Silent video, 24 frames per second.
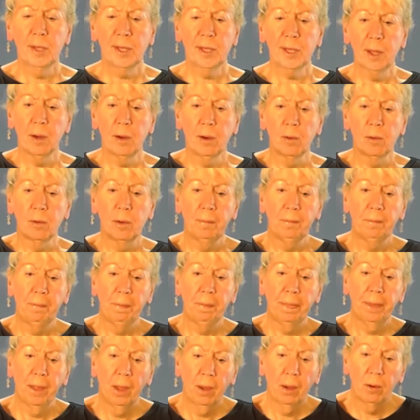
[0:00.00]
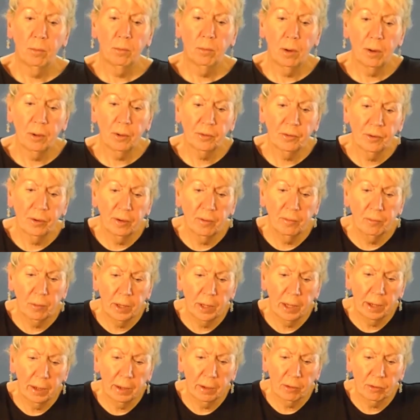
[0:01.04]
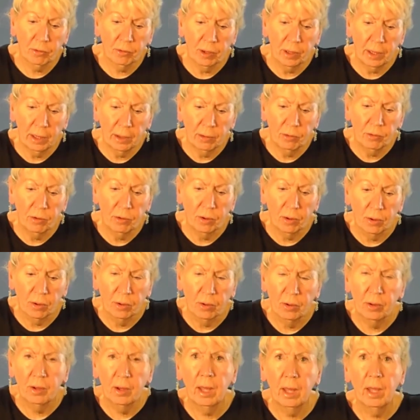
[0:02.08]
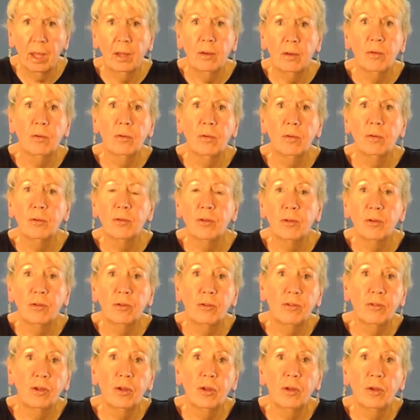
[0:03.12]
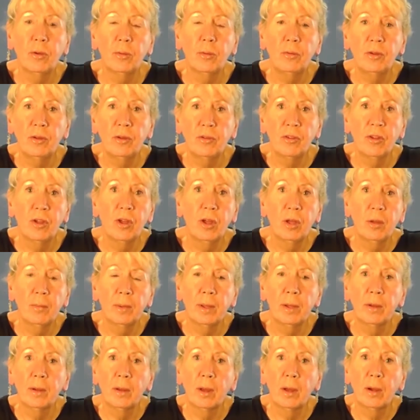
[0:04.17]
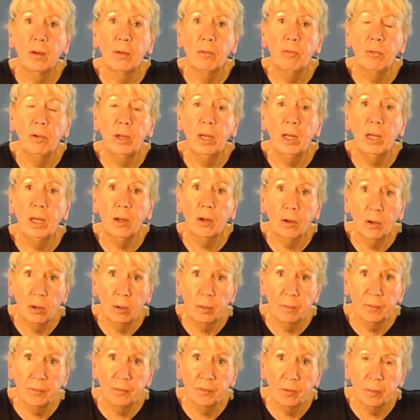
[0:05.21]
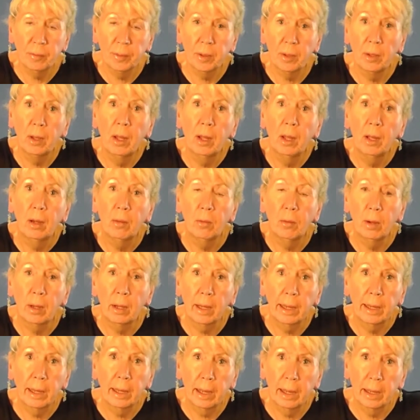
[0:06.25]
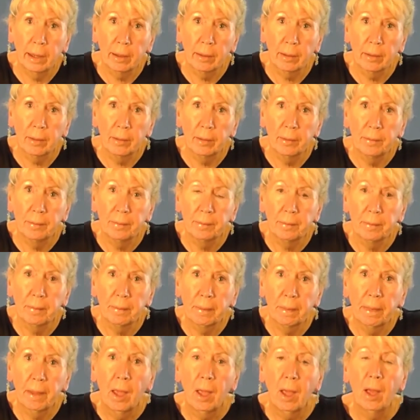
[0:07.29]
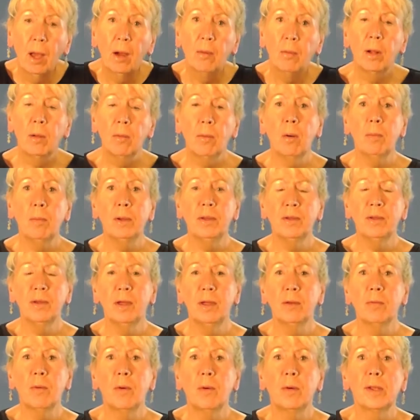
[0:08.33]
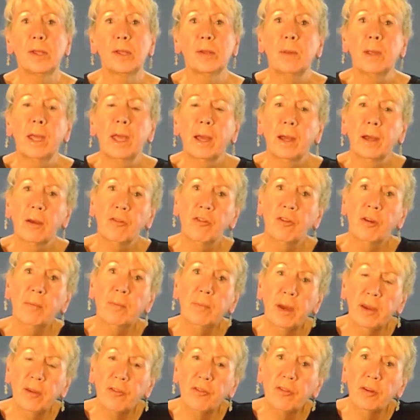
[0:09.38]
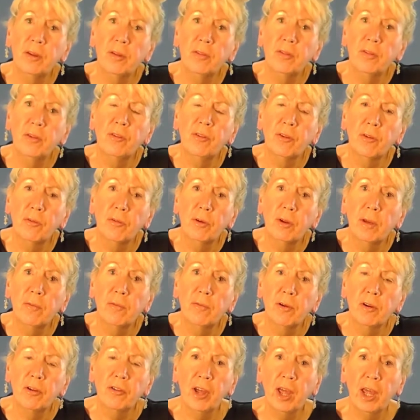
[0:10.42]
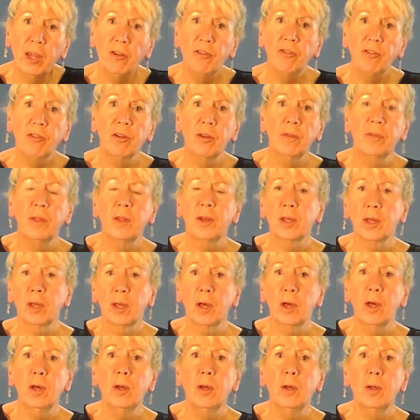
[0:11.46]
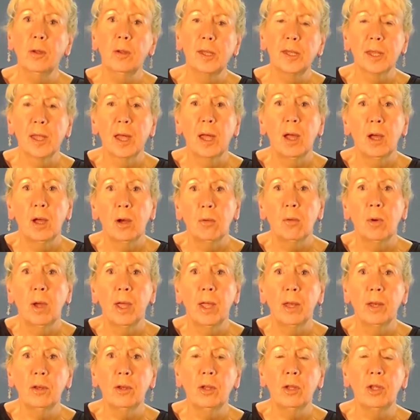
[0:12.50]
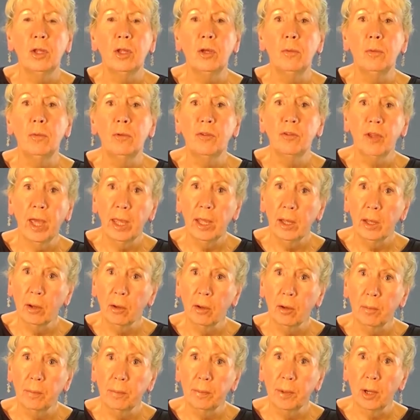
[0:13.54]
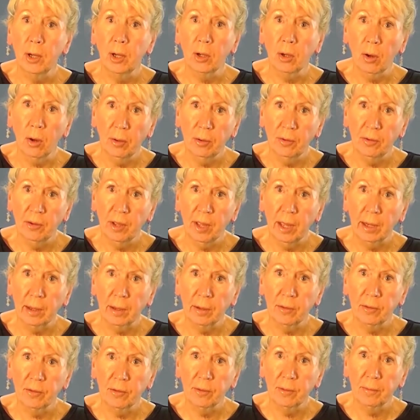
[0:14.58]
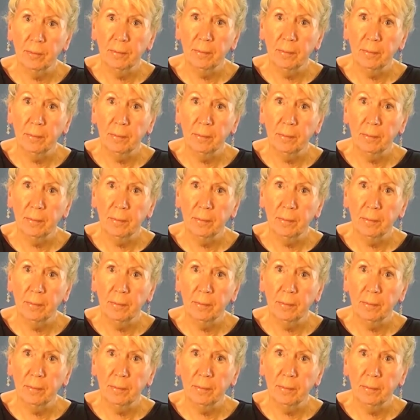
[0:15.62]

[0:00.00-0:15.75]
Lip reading: So, what have we actually done in order to determine a really comfortable working angle? Well, what we did was we actually measured the degree of rotation that occurs when you take up a contact.